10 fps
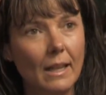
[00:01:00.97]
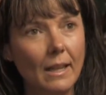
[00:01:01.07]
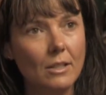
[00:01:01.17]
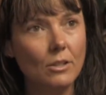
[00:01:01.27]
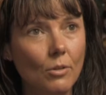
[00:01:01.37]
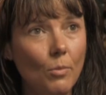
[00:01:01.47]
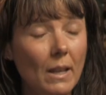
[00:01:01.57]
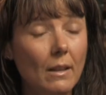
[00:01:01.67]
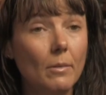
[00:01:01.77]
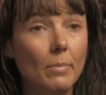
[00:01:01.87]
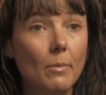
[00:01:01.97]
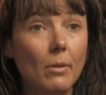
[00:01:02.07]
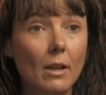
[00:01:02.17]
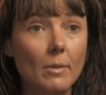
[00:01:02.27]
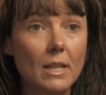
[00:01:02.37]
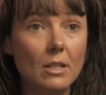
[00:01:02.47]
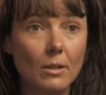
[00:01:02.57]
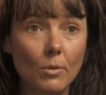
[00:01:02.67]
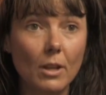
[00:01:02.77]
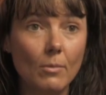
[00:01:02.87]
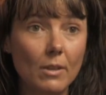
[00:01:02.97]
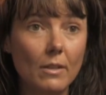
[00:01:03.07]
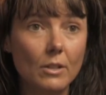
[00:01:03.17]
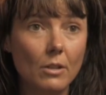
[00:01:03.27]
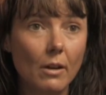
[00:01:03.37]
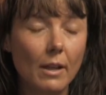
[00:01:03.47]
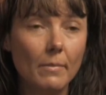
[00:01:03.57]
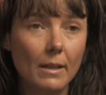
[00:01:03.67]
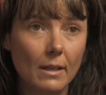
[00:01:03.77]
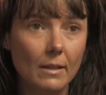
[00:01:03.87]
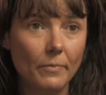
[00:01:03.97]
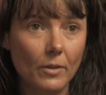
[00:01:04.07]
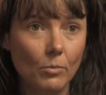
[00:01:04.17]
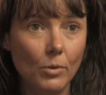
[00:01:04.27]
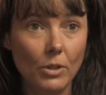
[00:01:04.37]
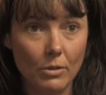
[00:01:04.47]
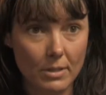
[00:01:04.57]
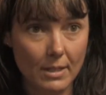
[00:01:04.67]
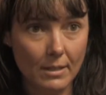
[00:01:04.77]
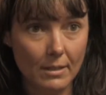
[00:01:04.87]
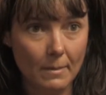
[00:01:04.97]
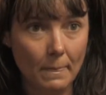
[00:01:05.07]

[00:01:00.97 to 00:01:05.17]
And when the people I was actually working with at the time were using,